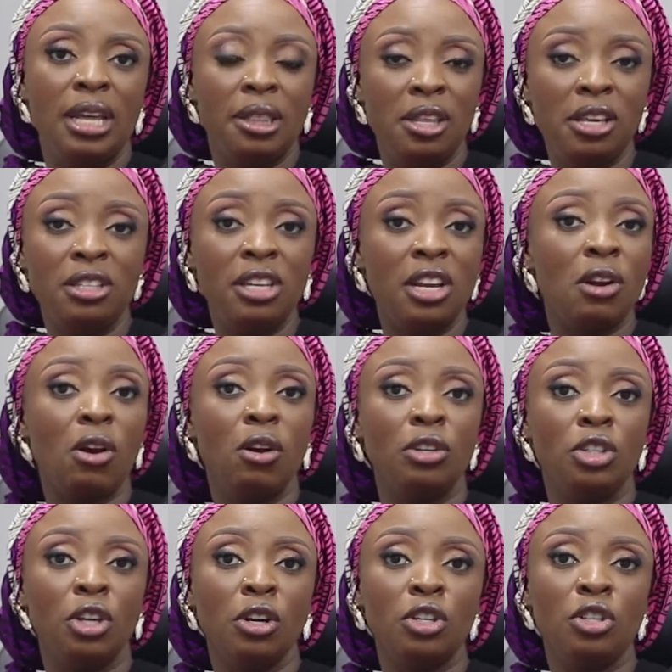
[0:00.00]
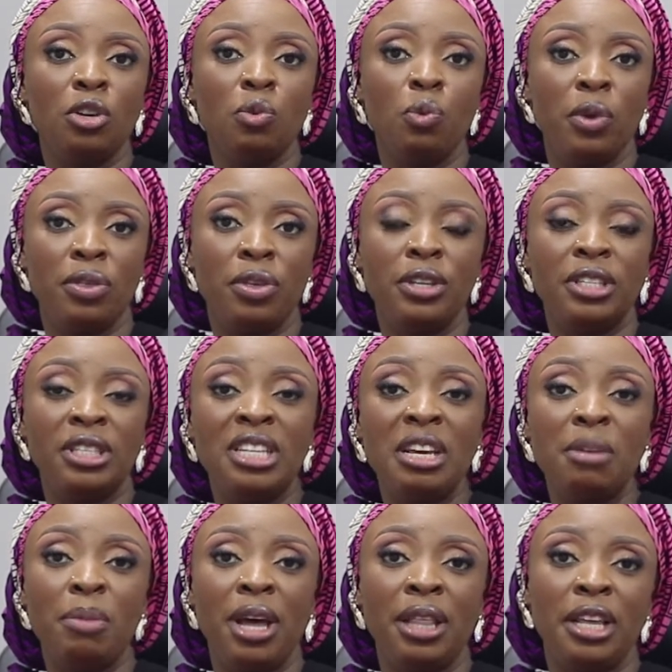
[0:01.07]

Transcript: This in conjunction with stigma